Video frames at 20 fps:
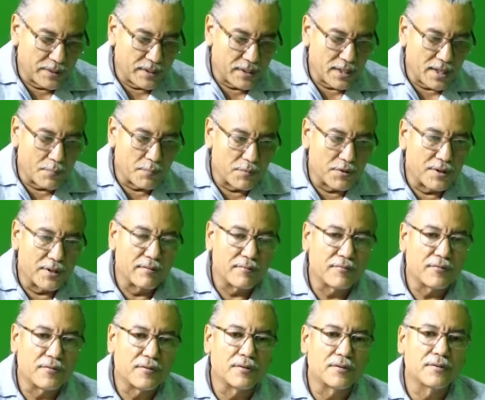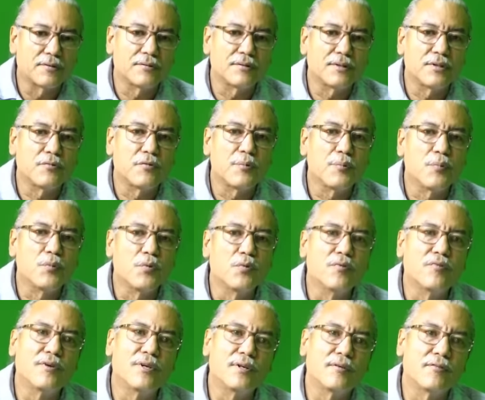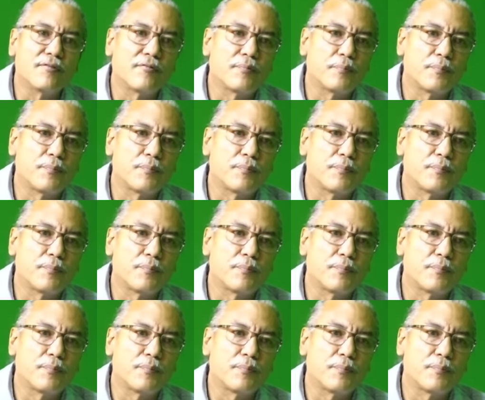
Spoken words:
clamoring for the removal of